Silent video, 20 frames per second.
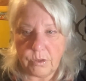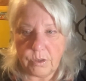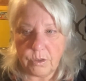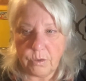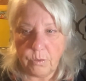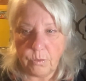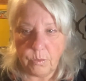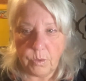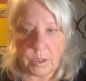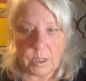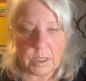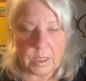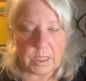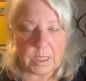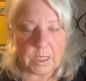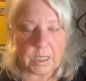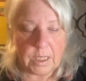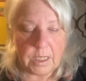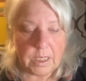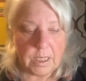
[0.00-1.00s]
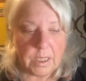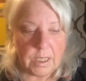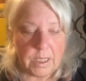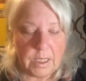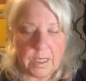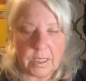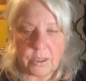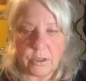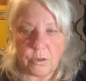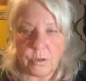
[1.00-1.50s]
in a really
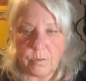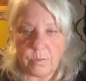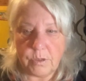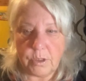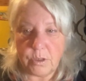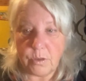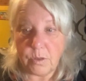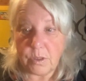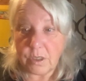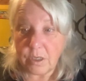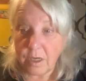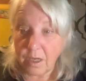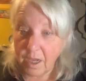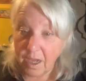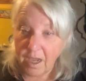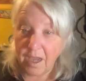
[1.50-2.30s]
extreme situation.